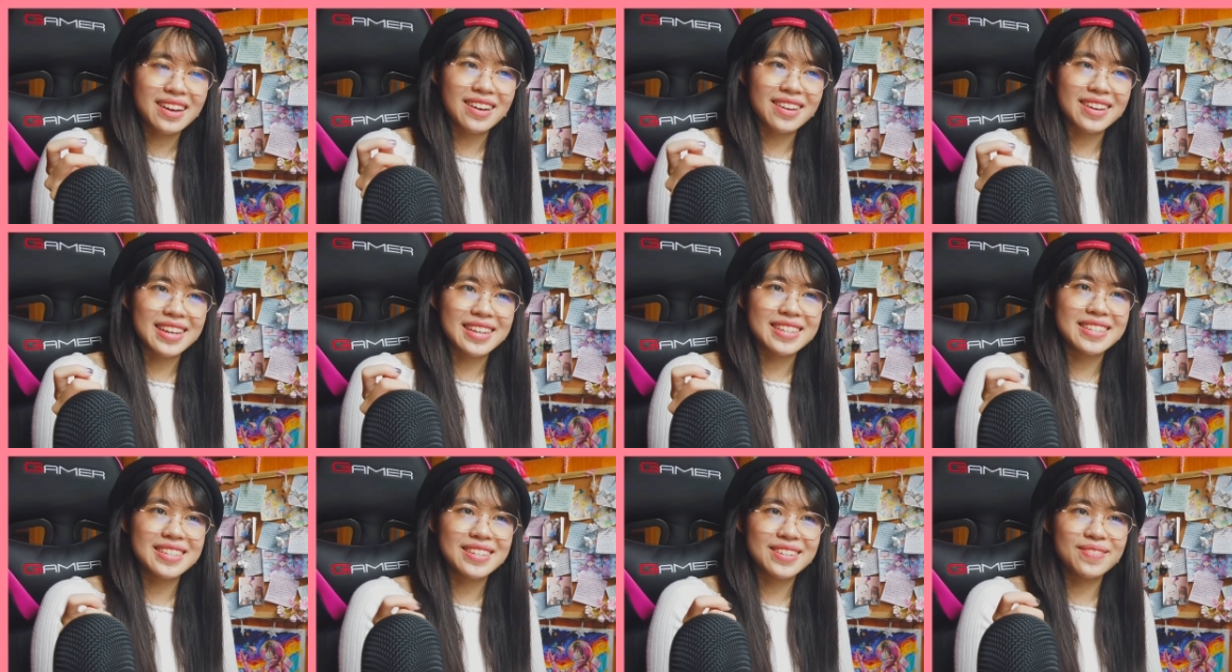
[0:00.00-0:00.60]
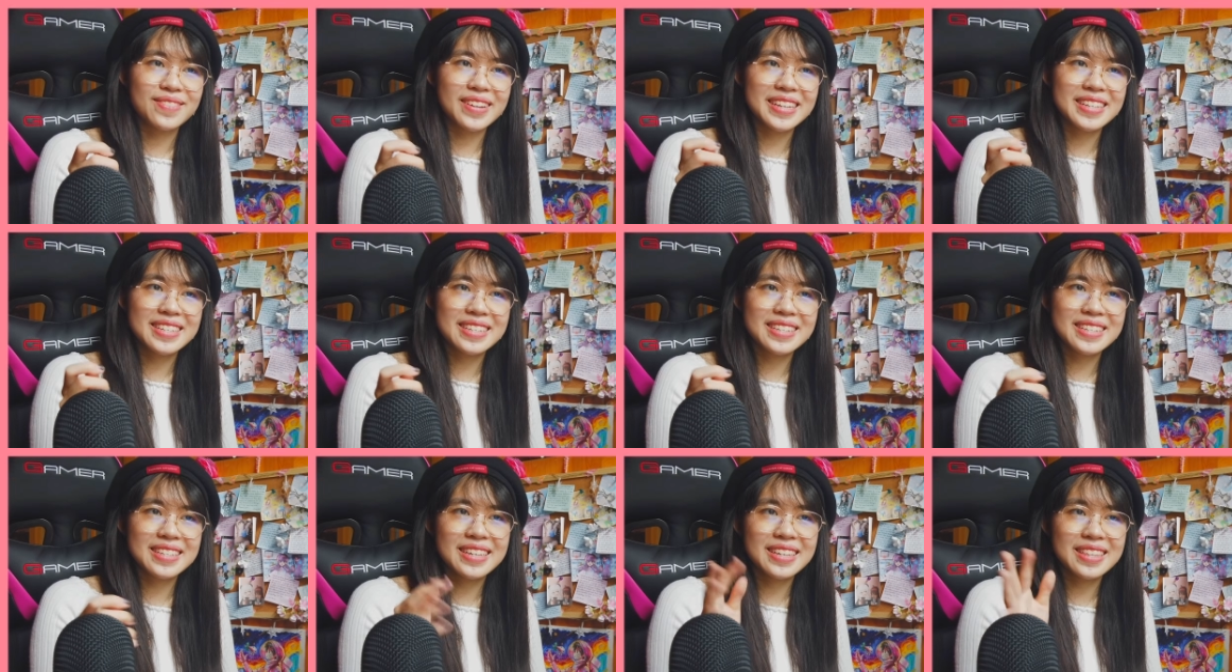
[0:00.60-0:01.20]
Okay, so
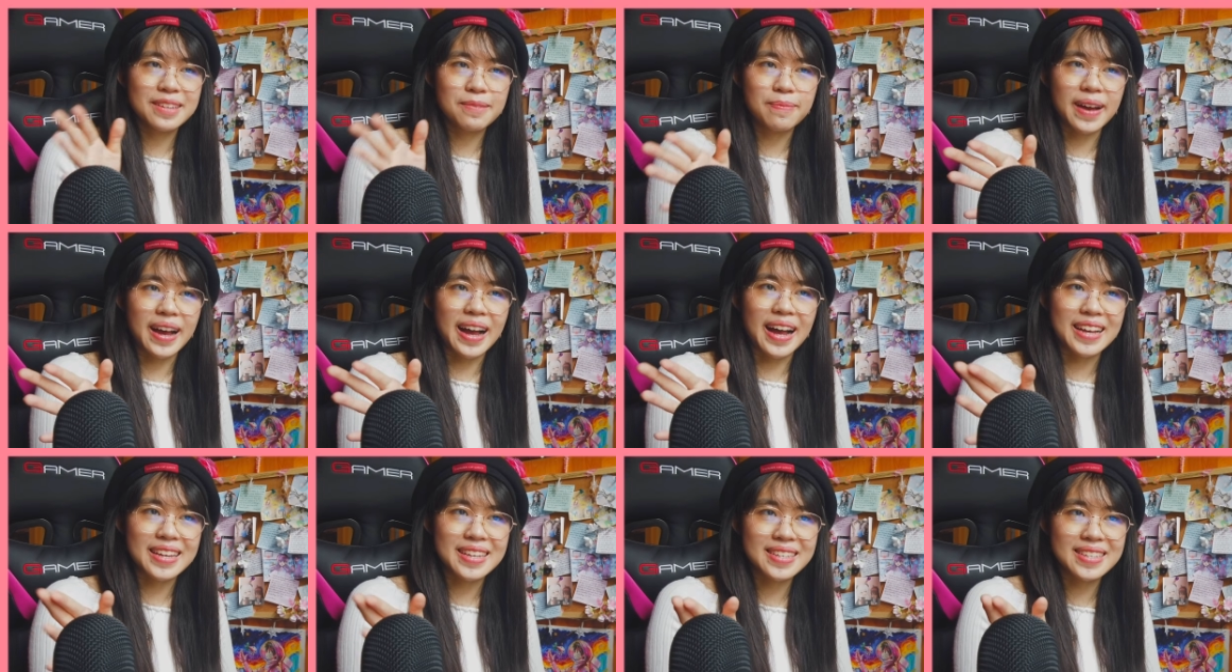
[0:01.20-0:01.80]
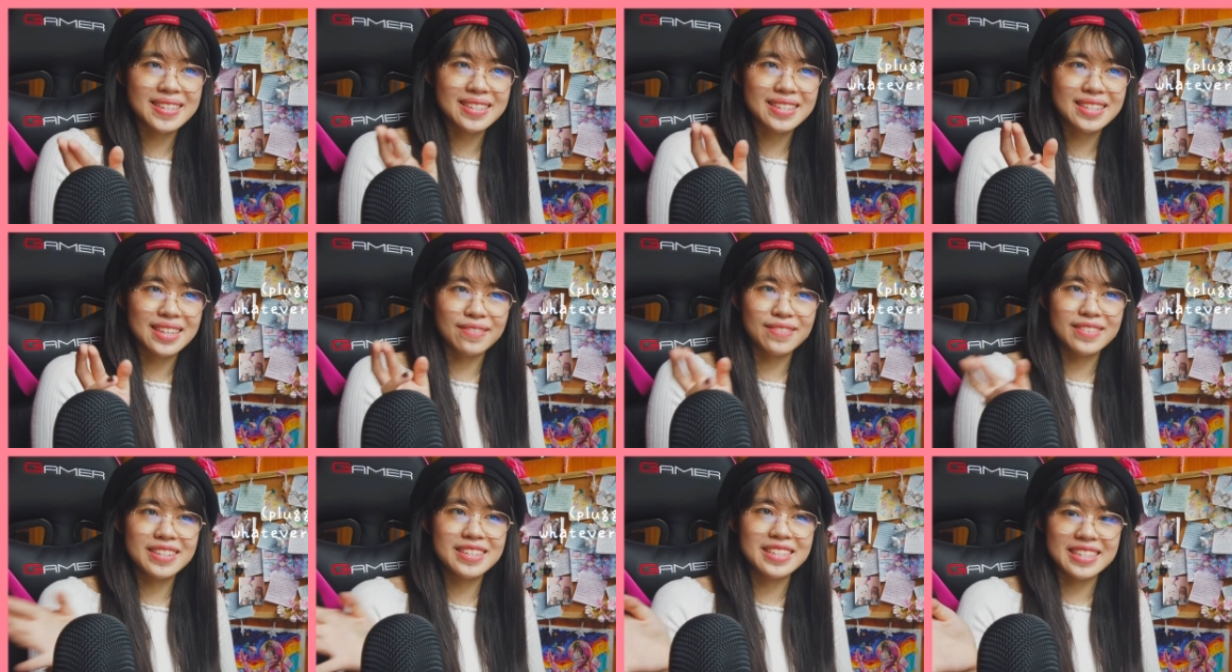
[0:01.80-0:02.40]
basically in the past,
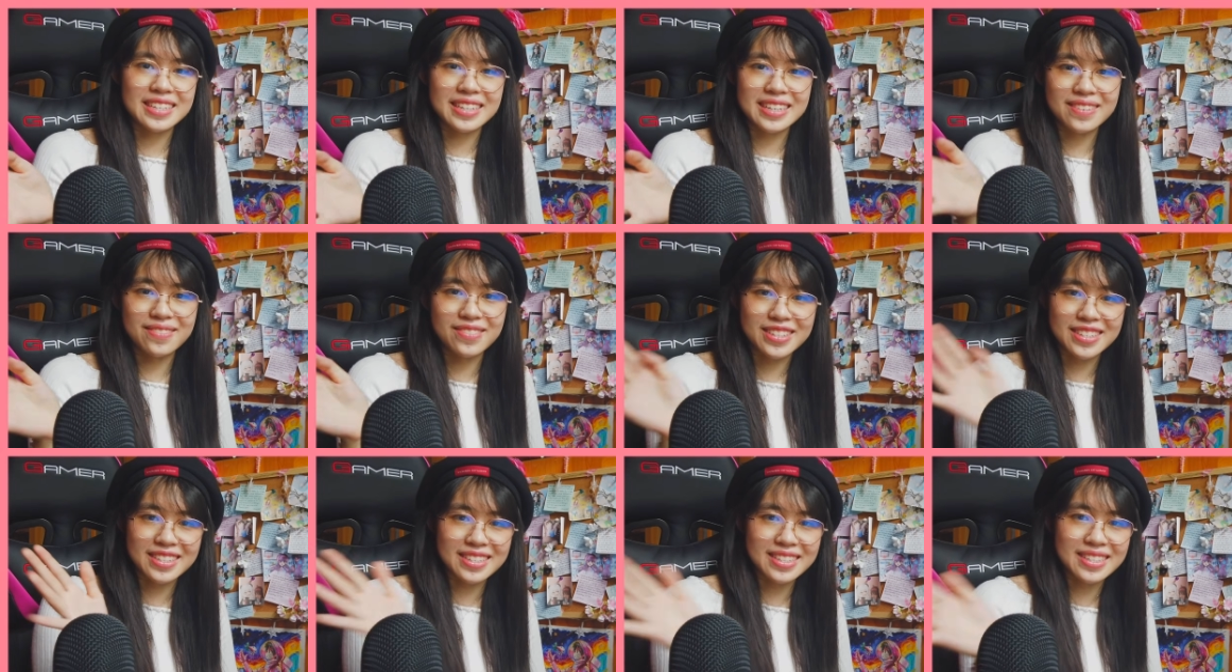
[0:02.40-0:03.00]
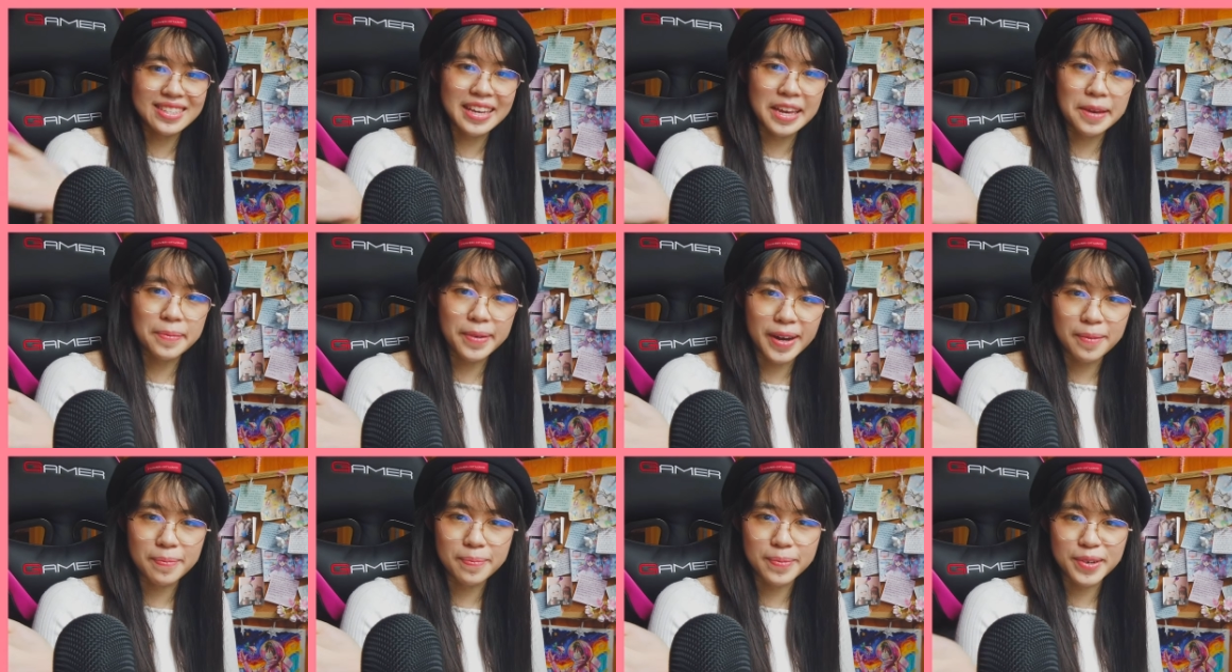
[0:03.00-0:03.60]
17, which is this
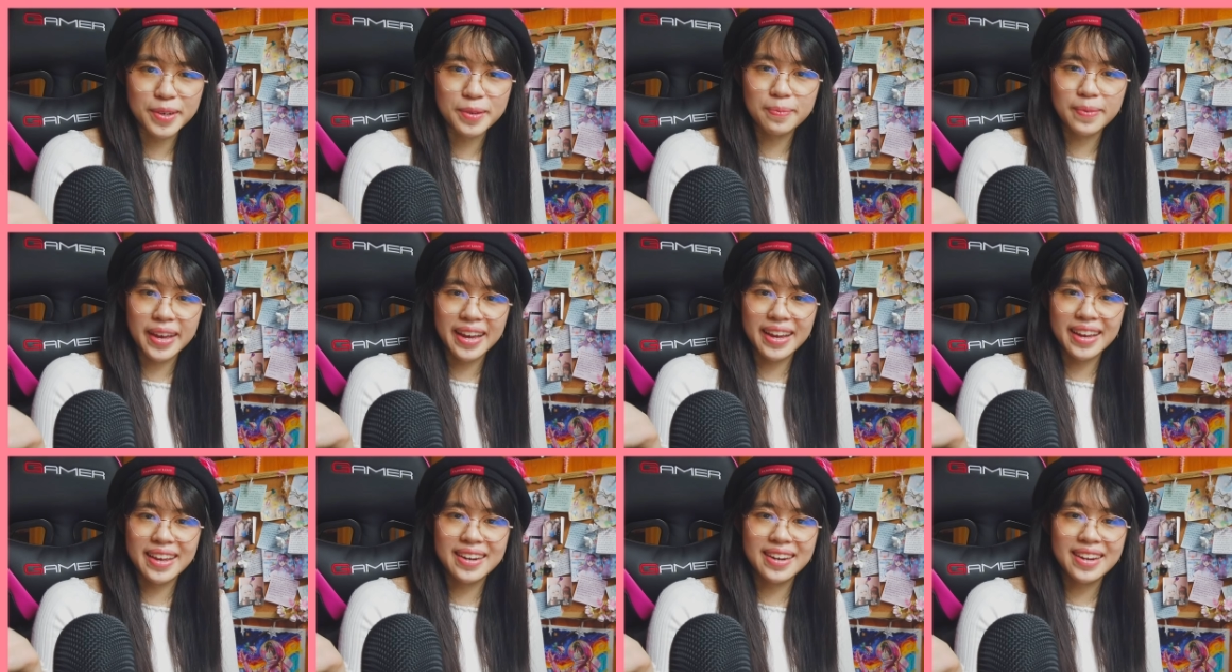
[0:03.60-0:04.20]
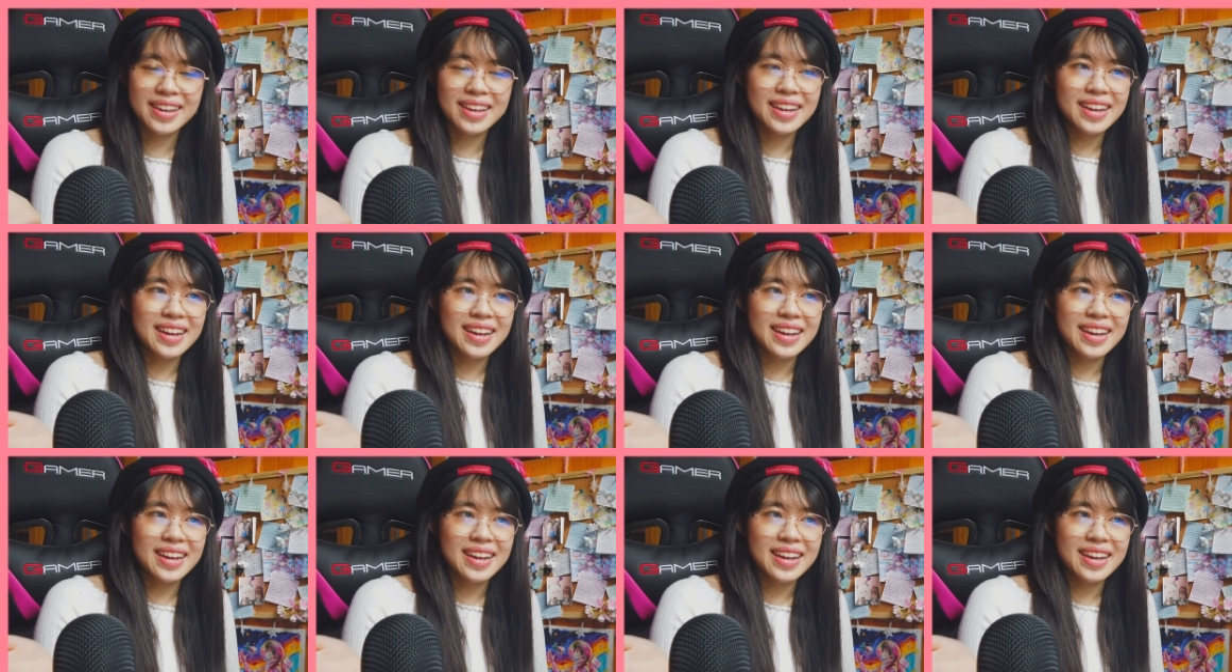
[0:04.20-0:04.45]
K-pop boy band,